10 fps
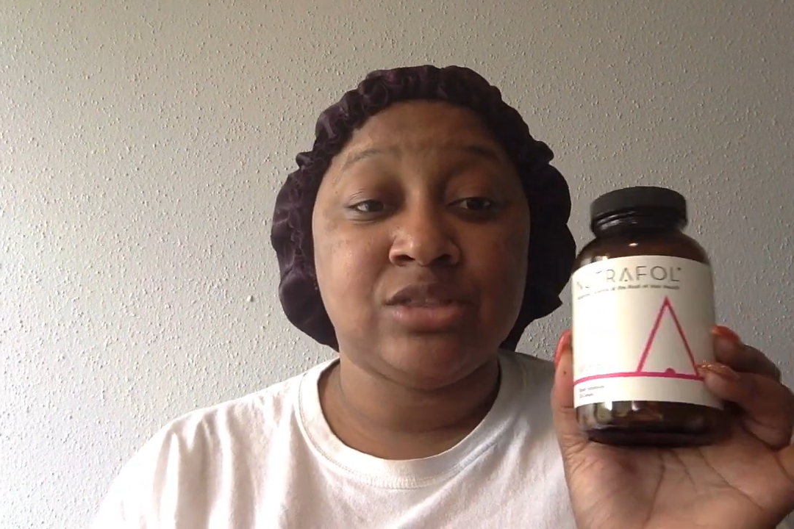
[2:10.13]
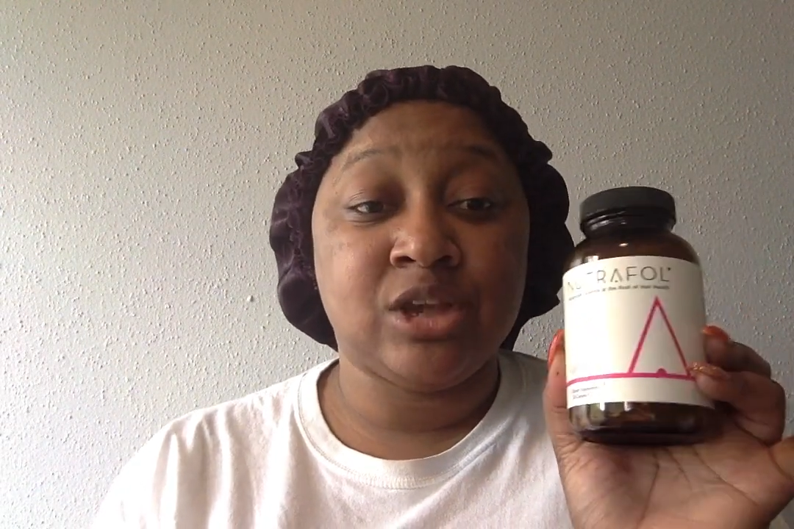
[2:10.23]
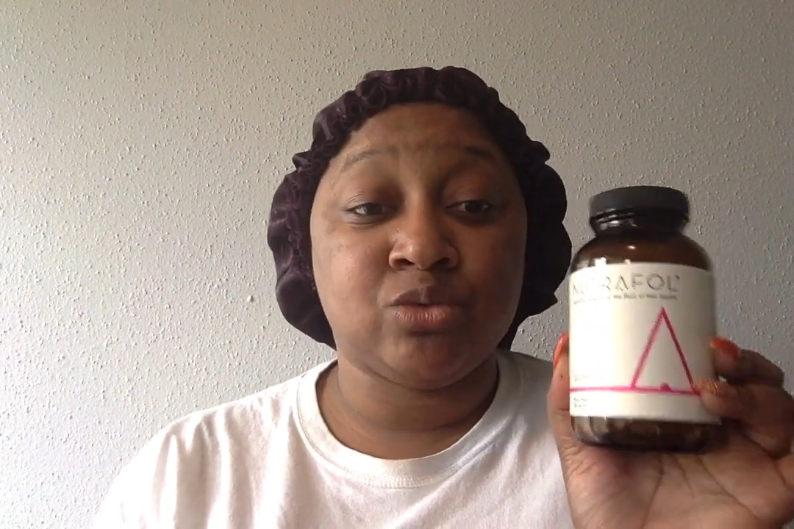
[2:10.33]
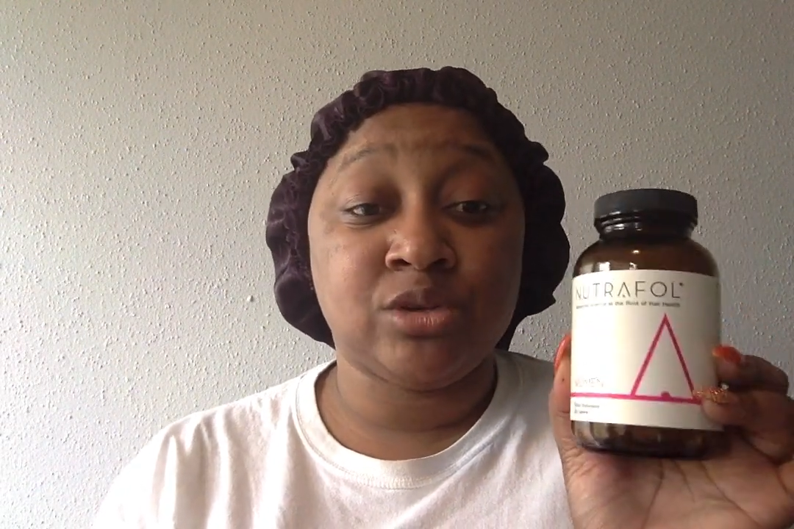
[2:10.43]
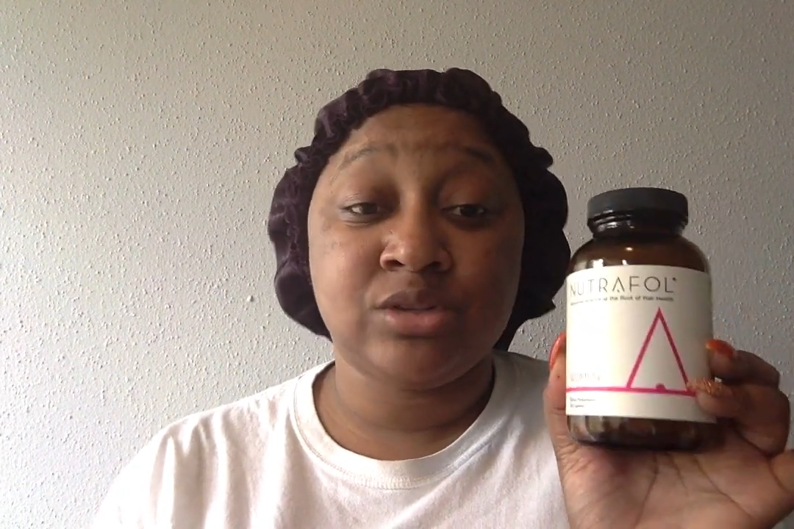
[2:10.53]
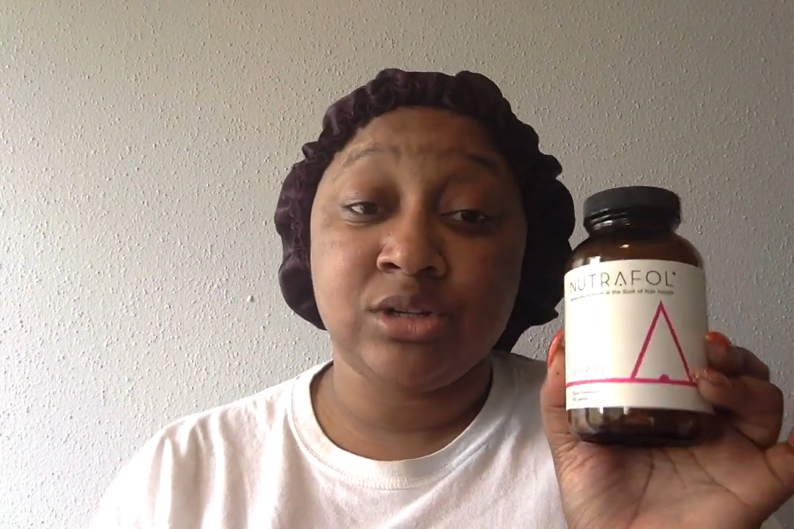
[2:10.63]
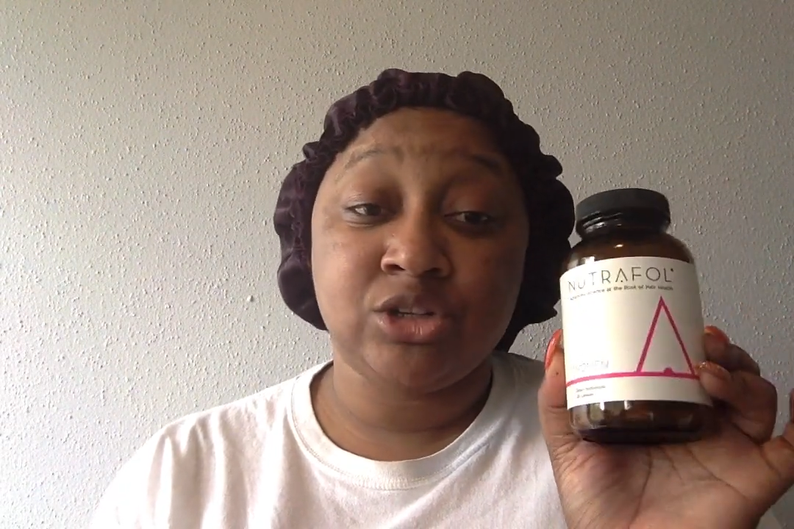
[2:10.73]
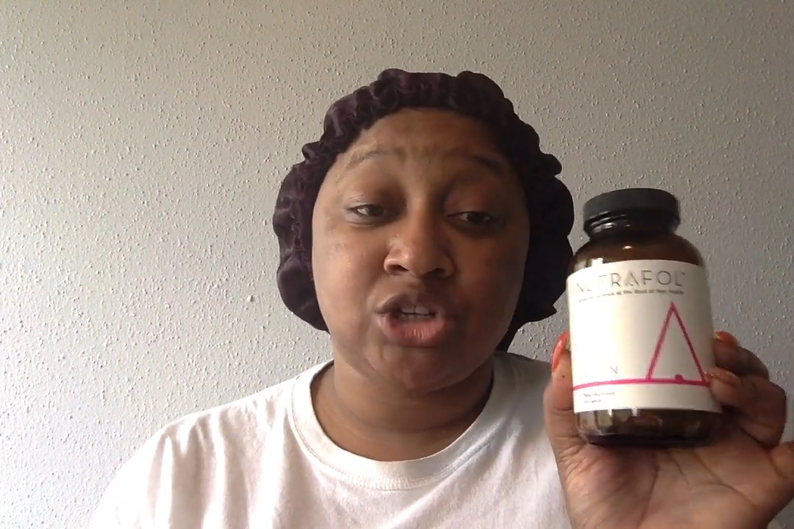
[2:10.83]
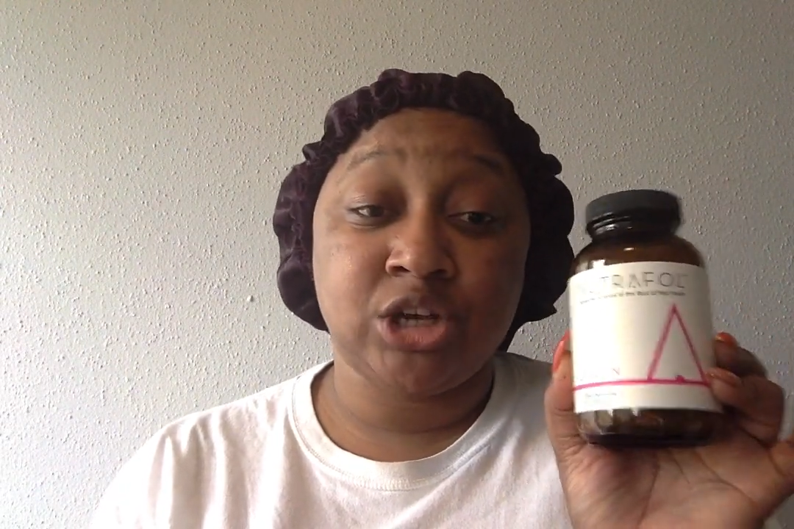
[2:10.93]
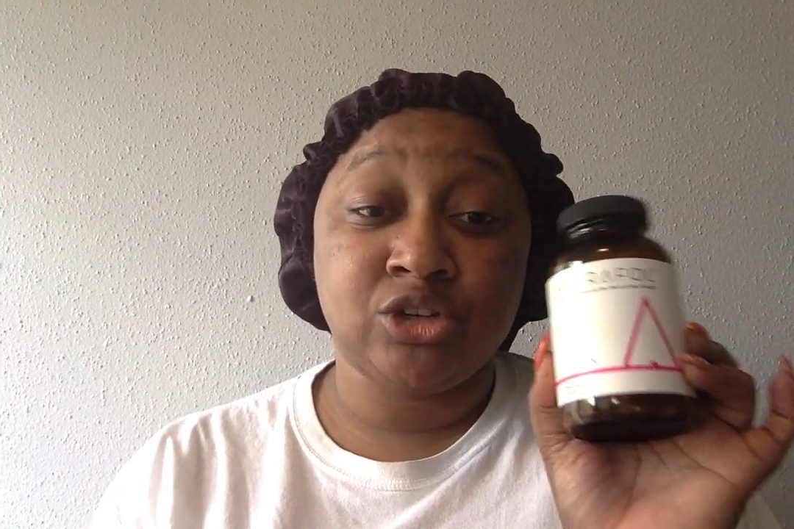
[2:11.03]
They
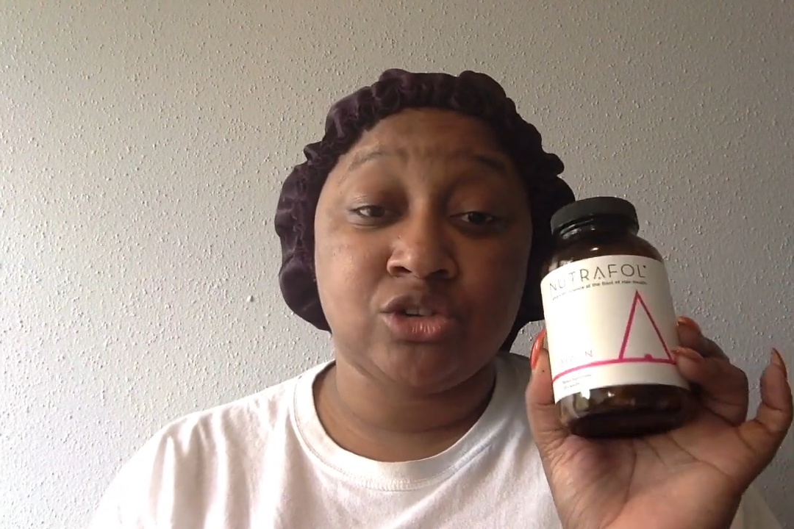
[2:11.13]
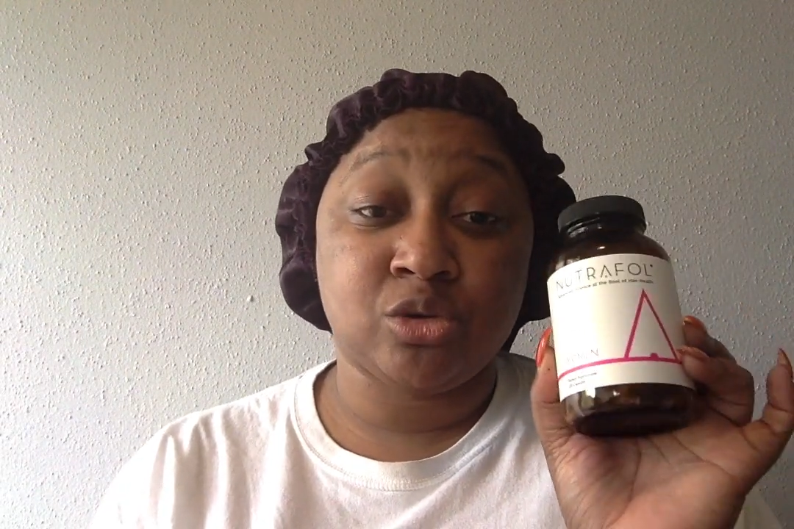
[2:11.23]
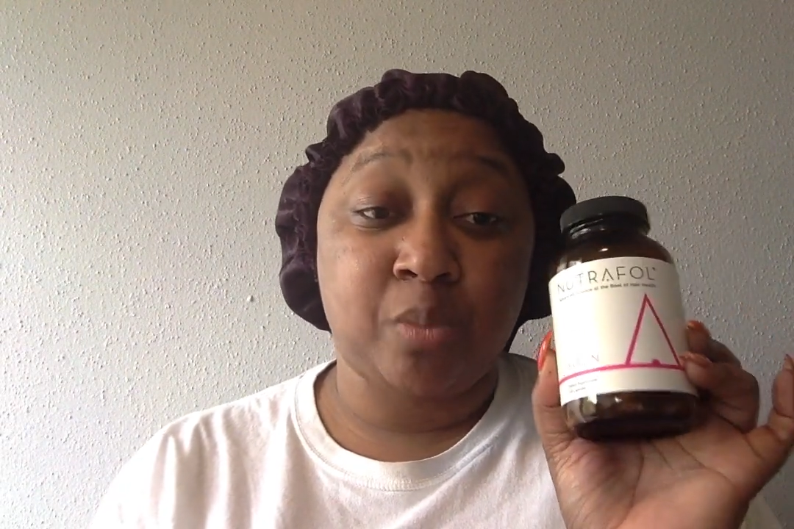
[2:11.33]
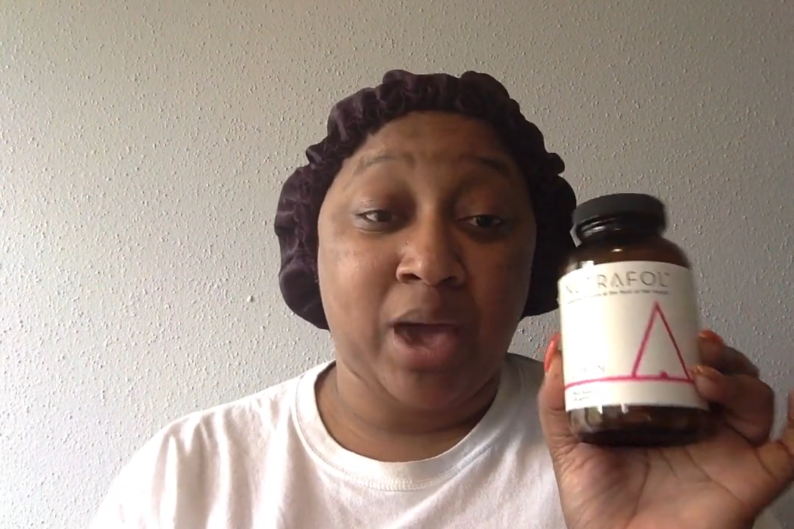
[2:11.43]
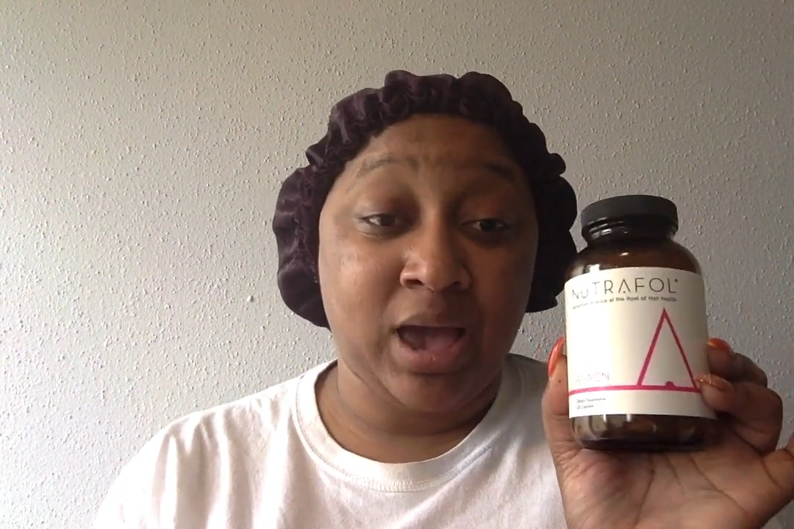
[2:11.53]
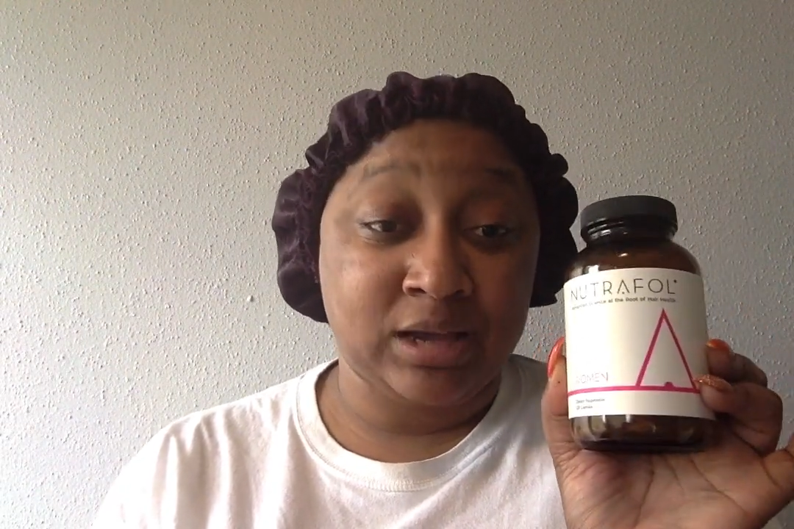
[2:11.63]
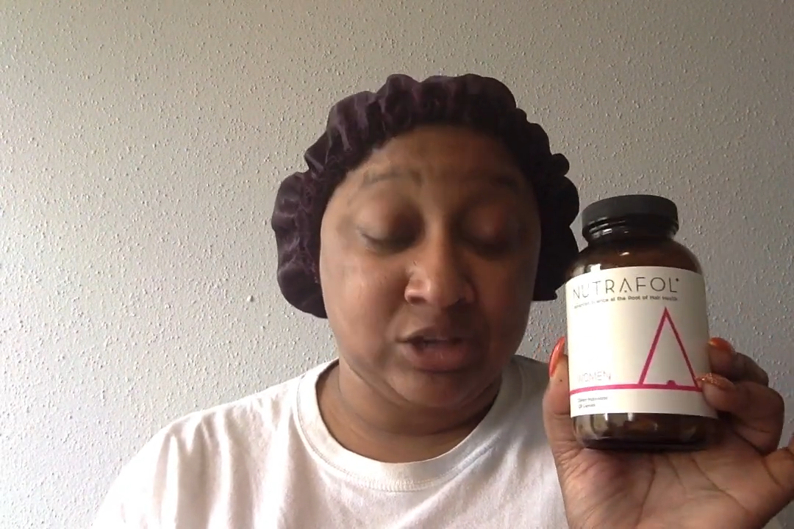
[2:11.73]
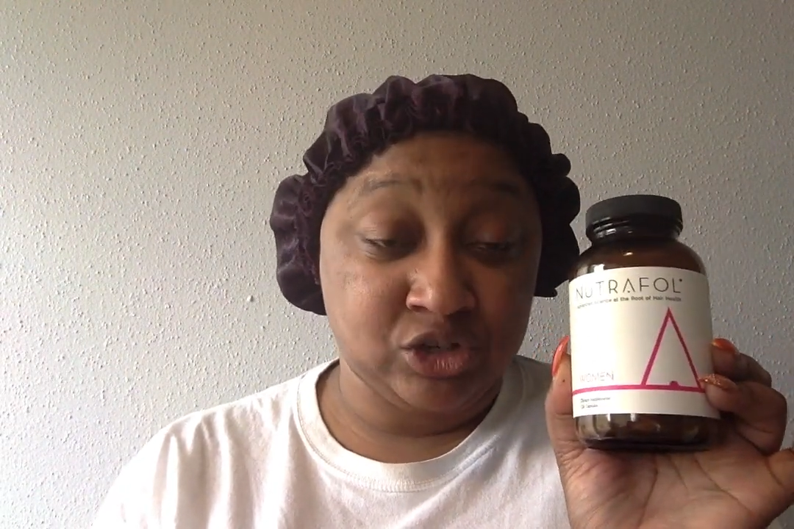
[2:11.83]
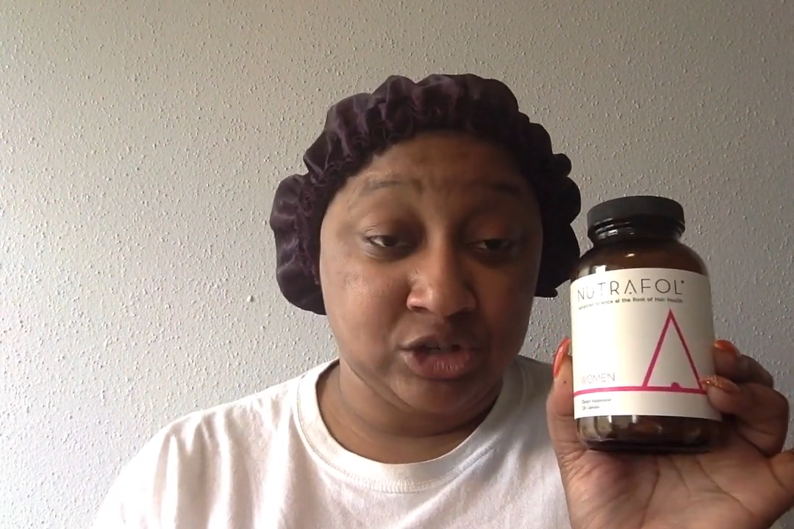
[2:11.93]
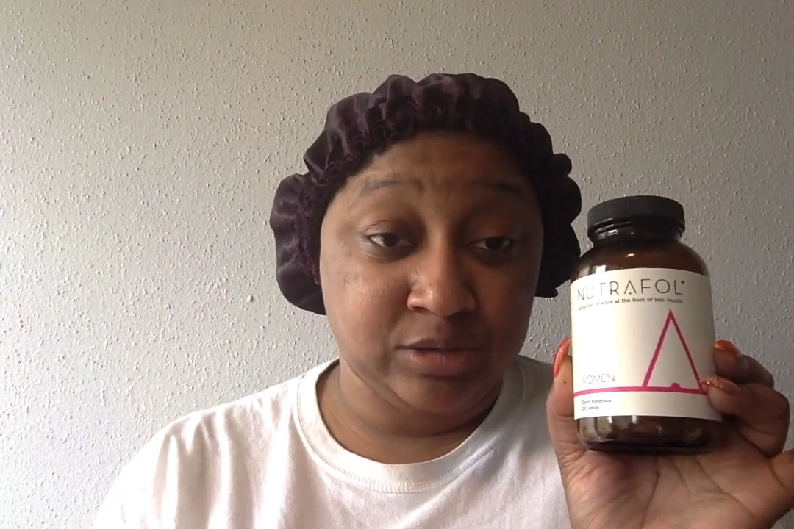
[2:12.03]
recently changed their
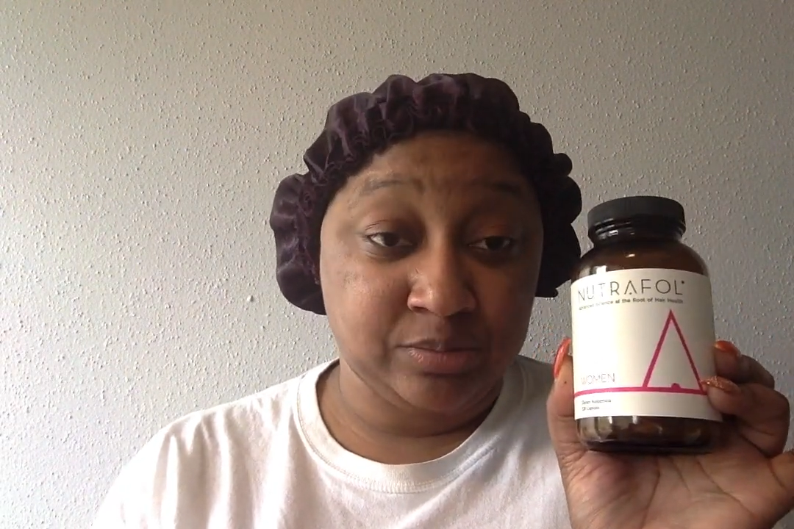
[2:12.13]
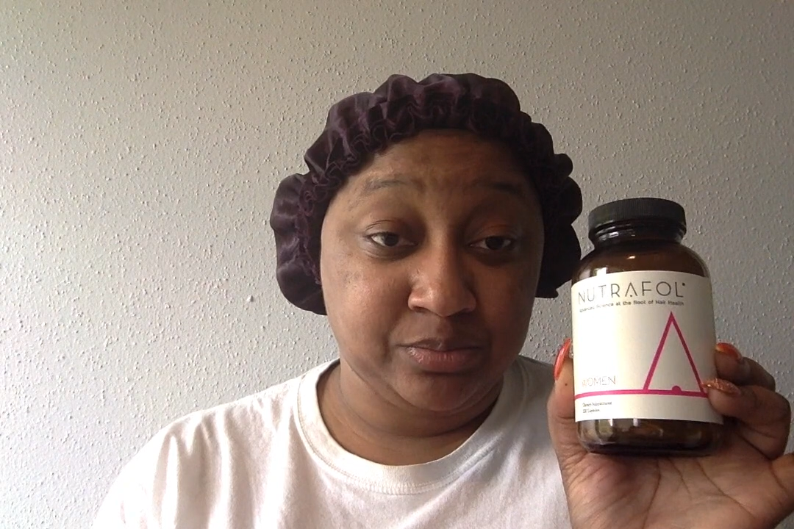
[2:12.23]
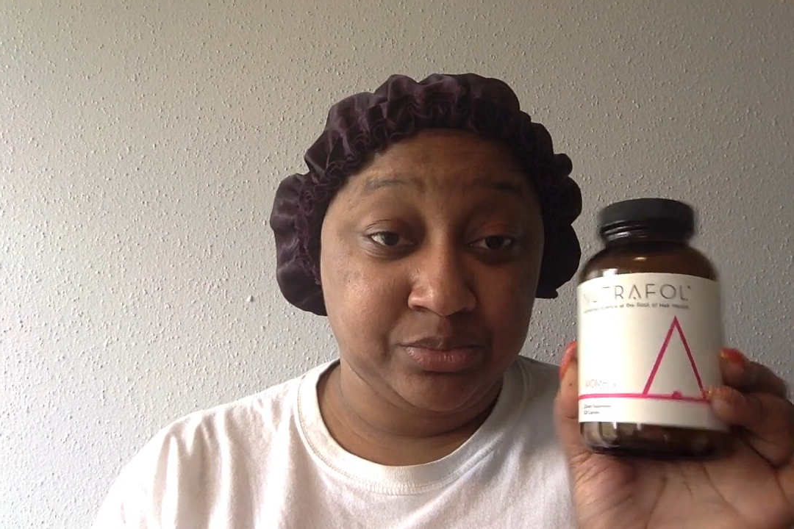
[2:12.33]
packaging